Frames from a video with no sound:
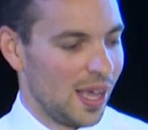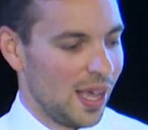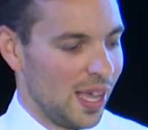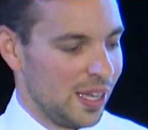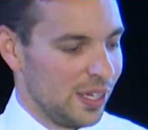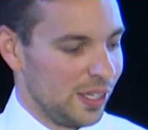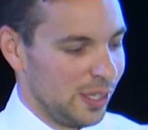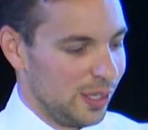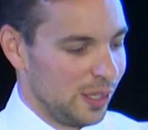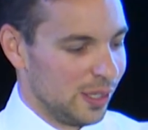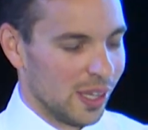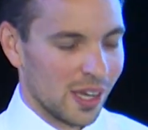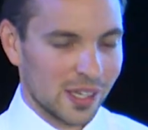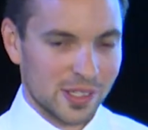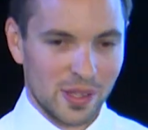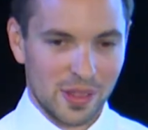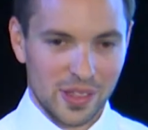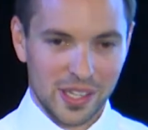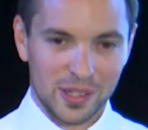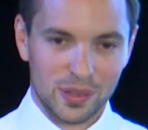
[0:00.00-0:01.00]
you like
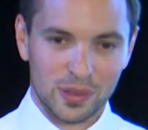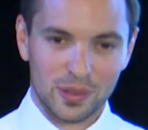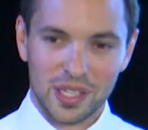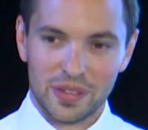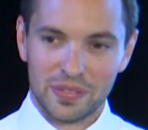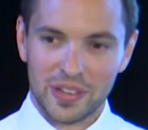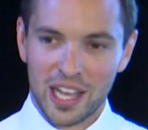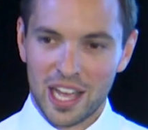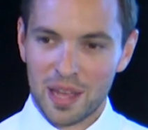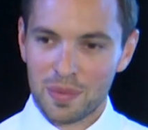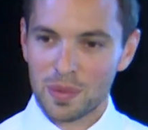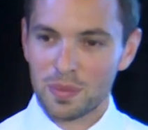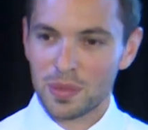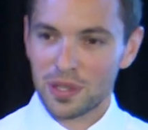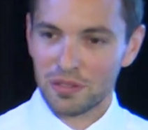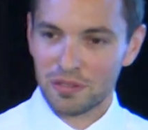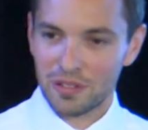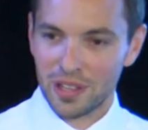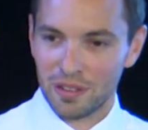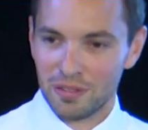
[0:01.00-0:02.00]
to think it'll never happen,
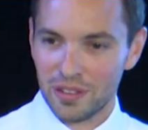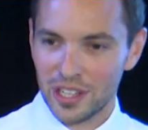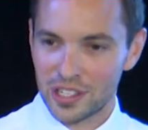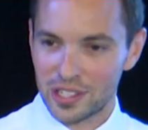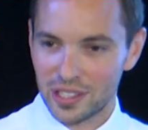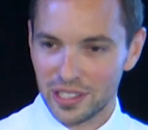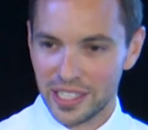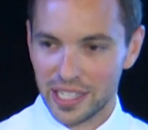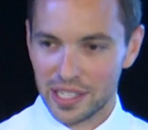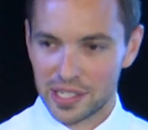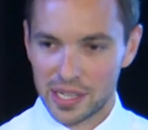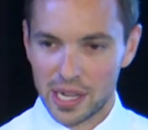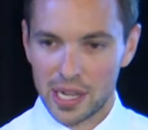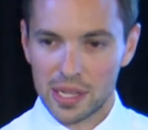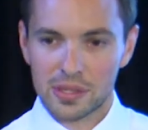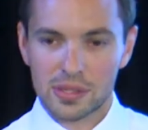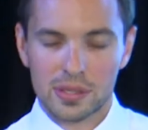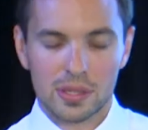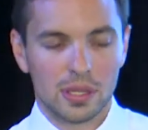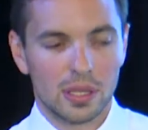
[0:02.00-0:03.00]
but eventually it
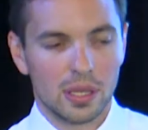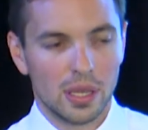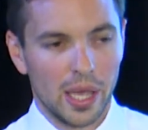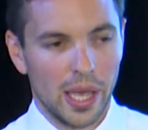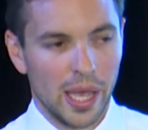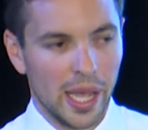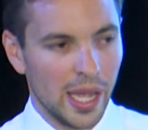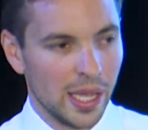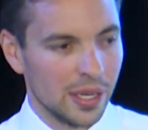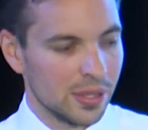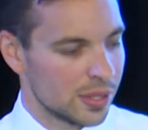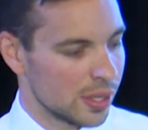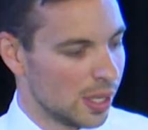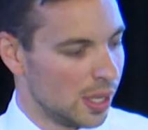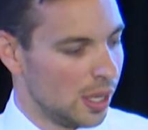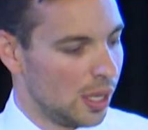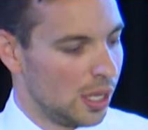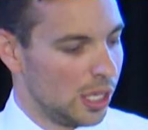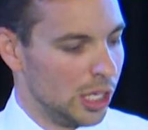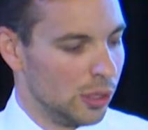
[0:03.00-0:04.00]
does. And
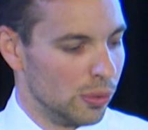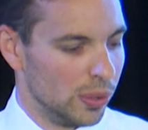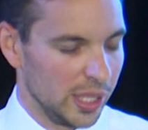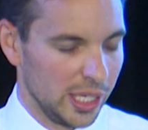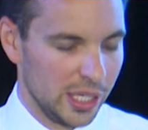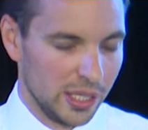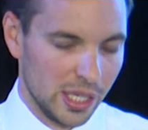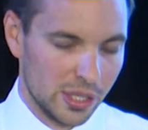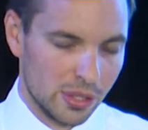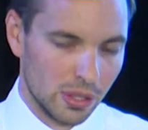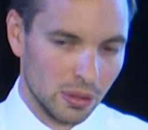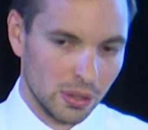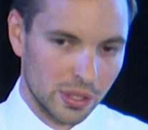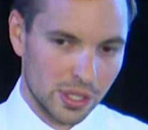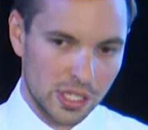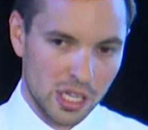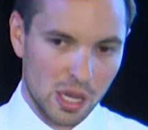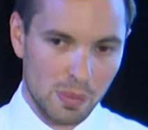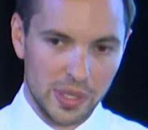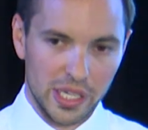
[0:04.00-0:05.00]
you really need to look
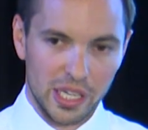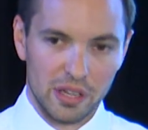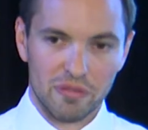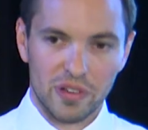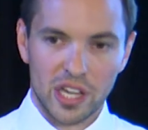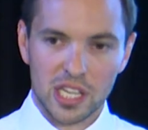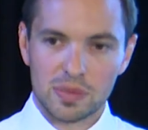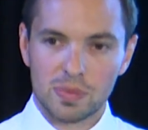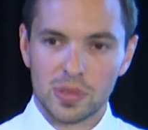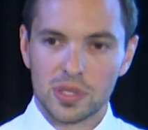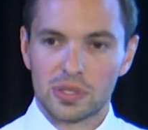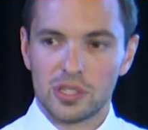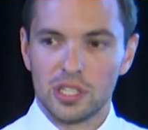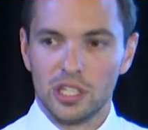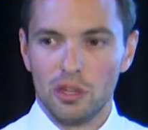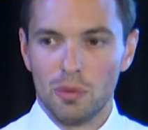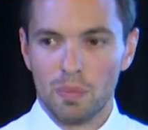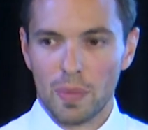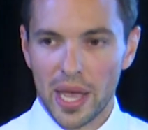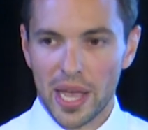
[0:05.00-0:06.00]
at some of the investments that
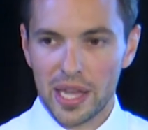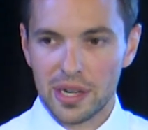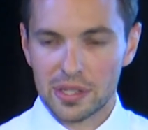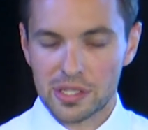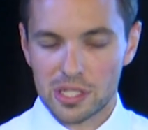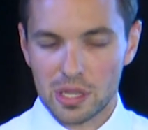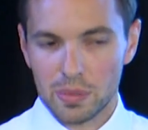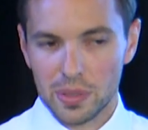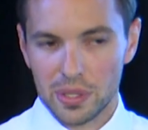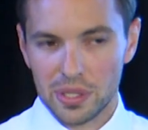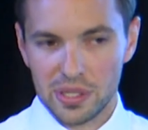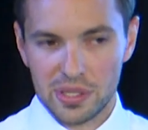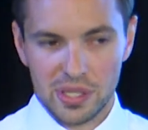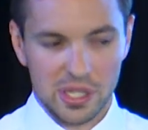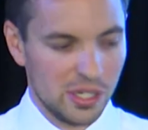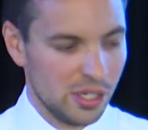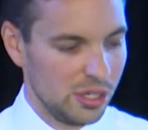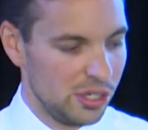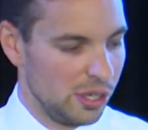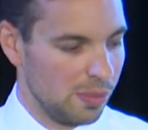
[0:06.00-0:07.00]
you made and some of the
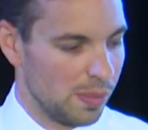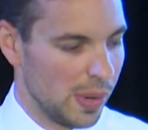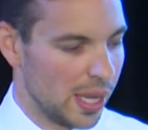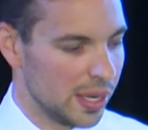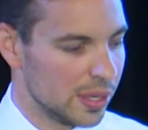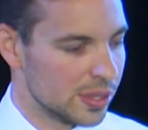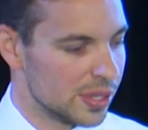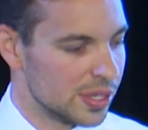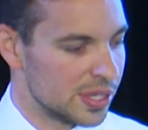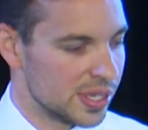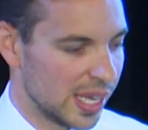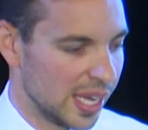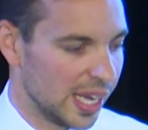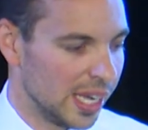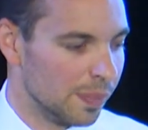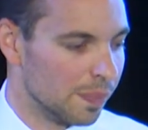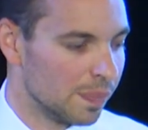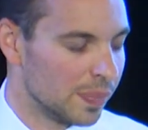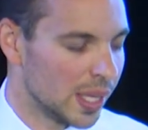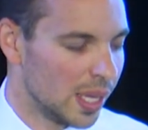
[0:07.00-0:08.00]
decisions you made as a
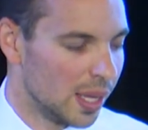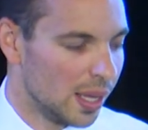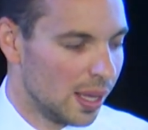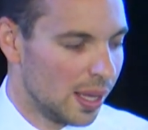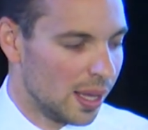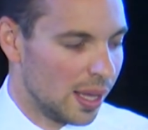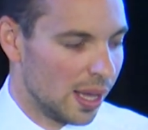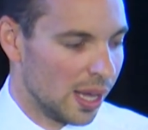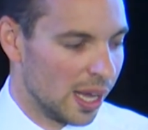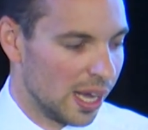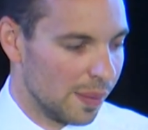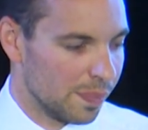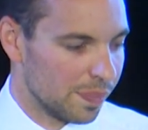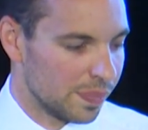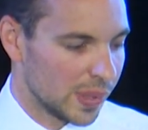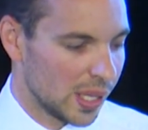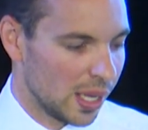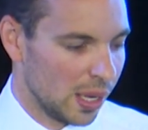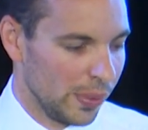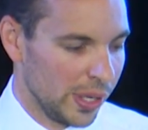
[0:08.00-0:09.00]
team. And
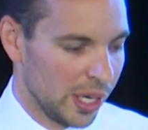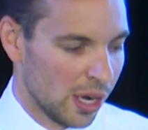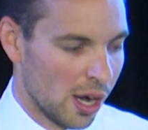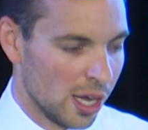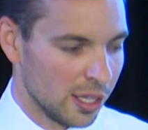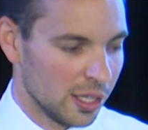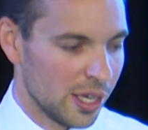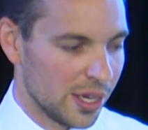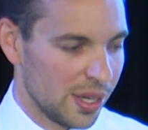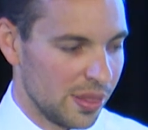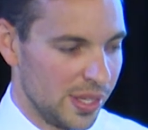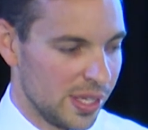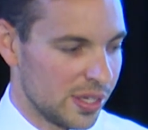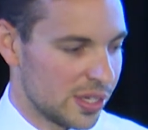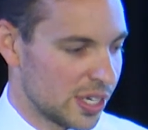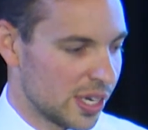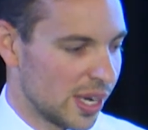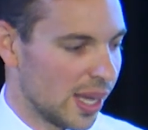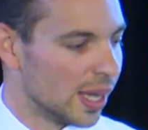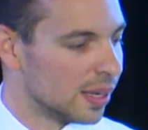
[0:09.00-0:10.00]
we highlighted
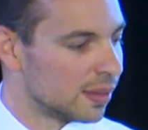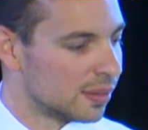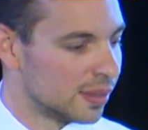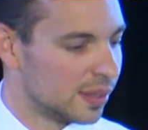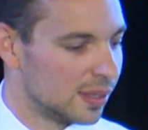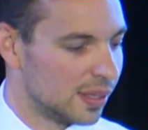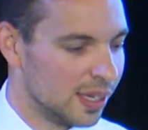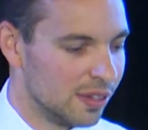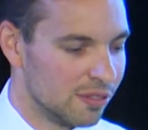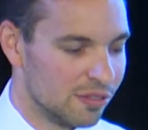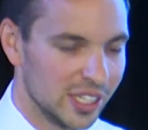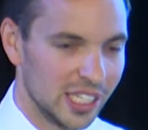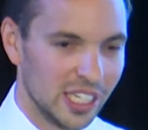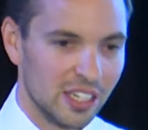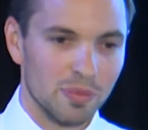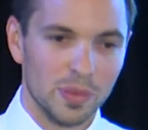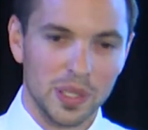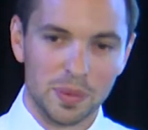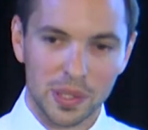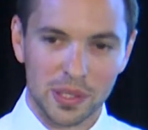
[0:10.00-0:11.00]
this chart, and
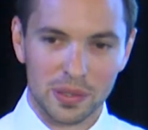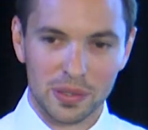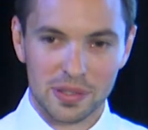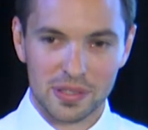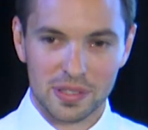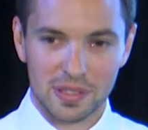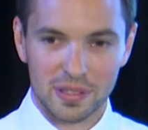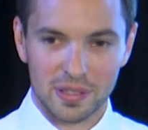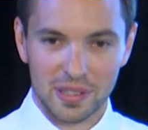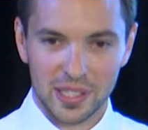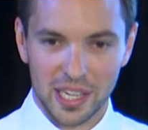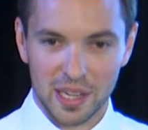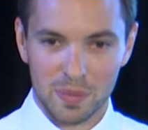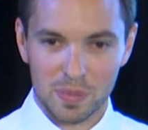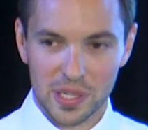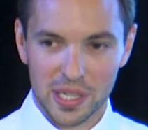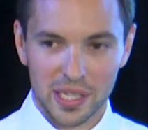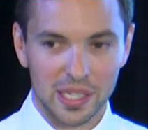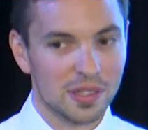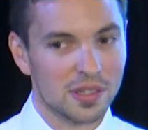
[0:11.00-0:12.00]
forgive me because the
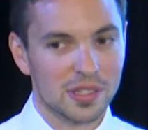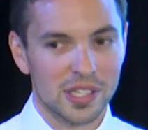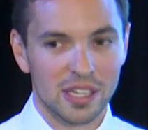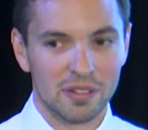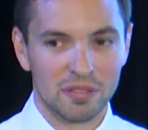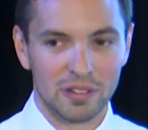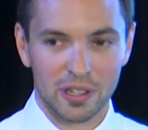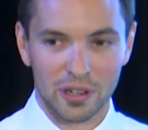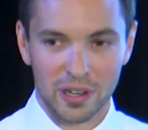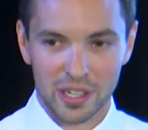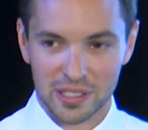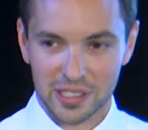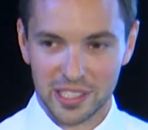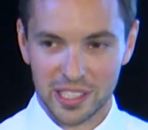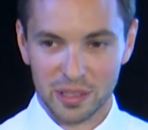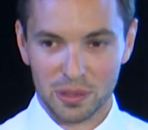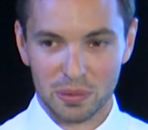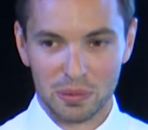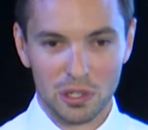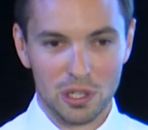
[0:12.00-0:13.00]
MD and CFO are actually
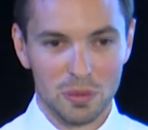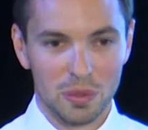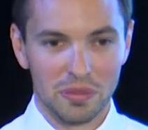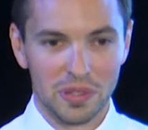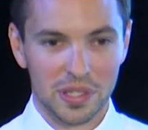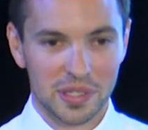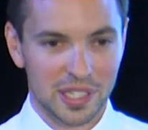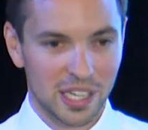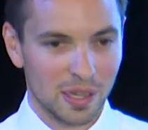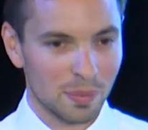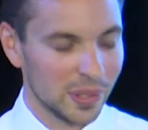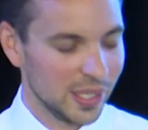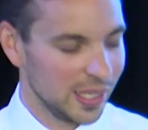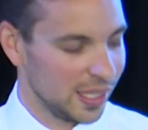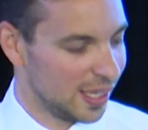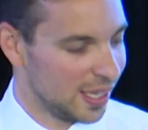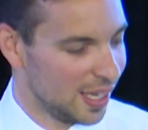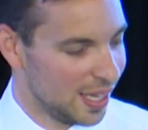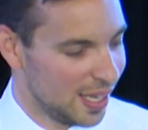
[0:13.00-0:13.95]
in the room of this company.